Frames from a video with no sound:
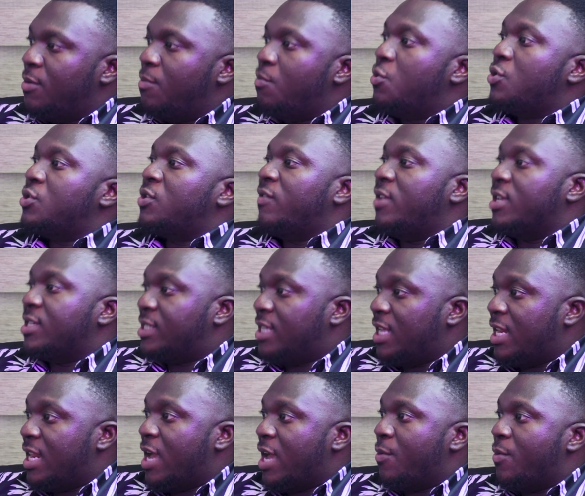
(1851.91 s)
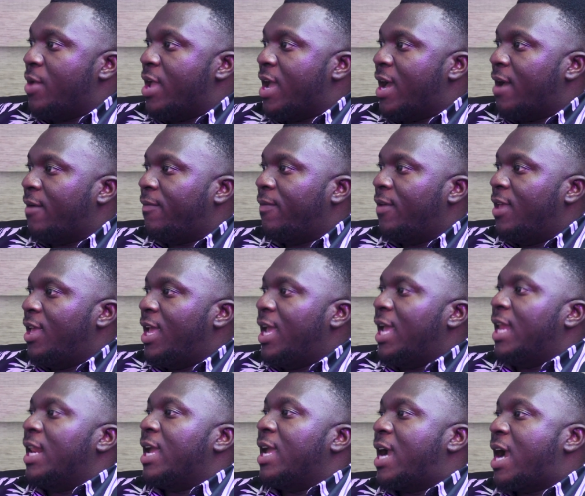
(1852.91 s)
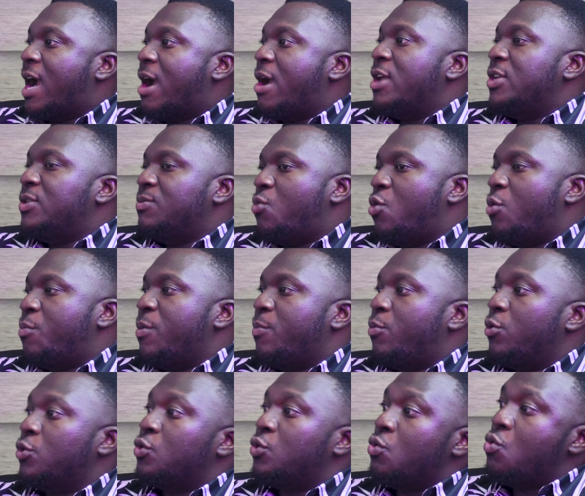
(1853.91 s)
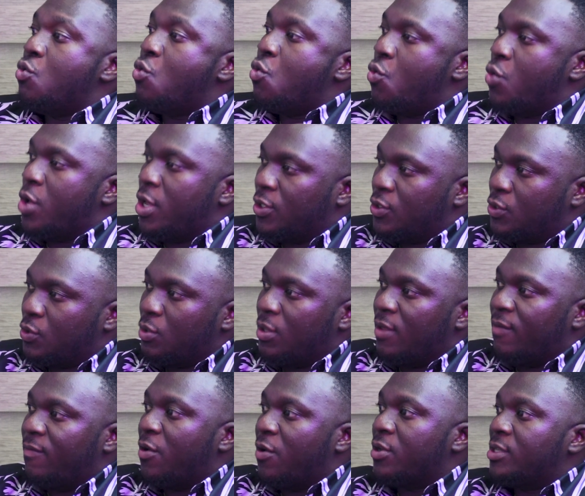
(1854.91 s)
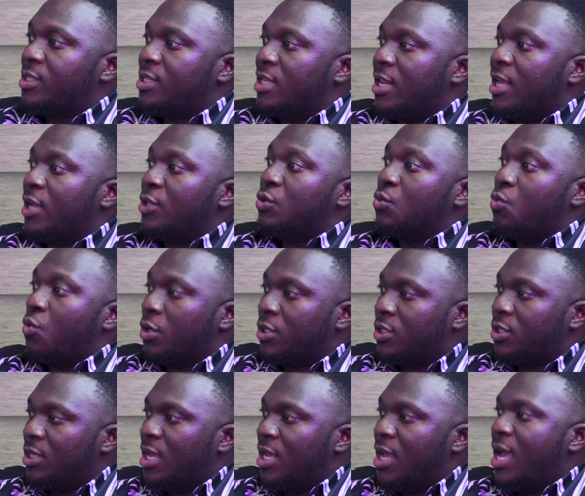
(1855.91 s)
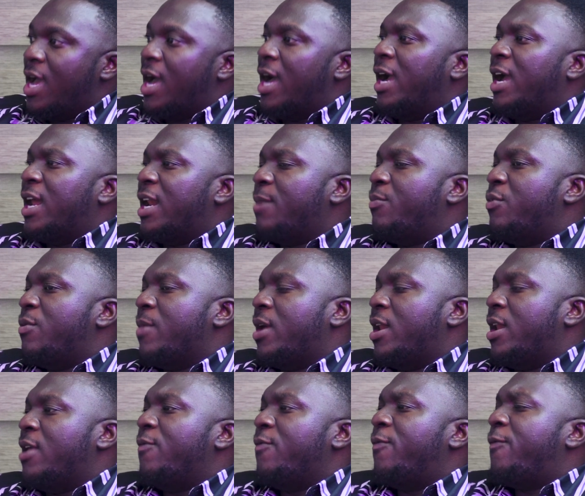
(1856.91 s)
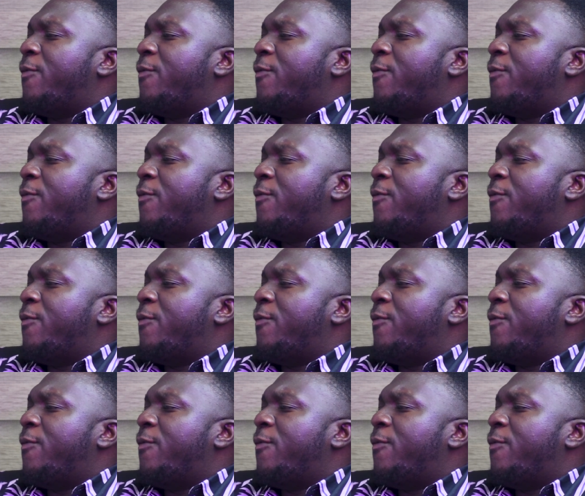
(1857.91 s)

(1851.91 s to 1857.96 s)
most of the stadia we have and encourage more people to go into the various stadia to watch our Ghana Premier League.